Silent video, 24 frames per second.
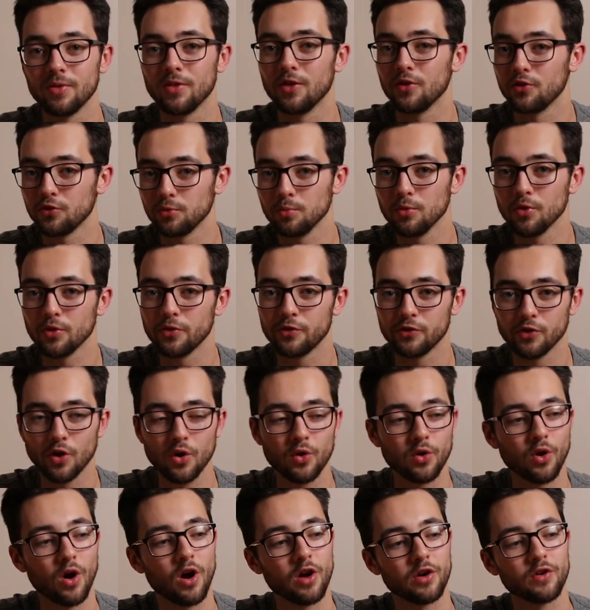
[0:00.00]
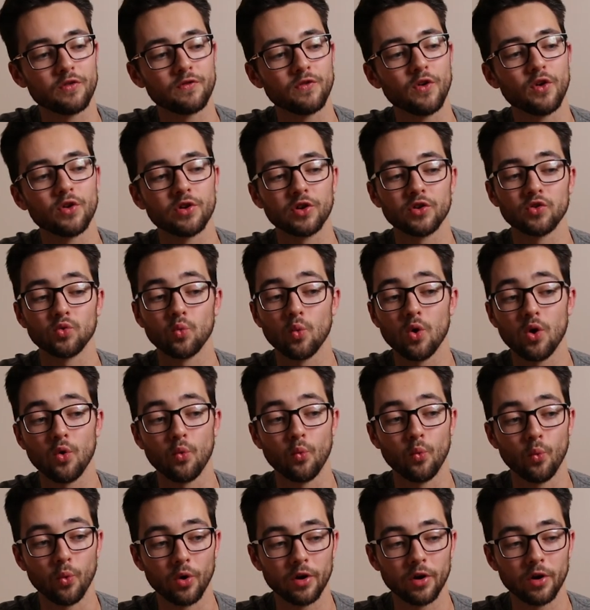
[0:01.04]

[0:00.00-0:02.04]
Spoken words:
the smooth zone autofocus won't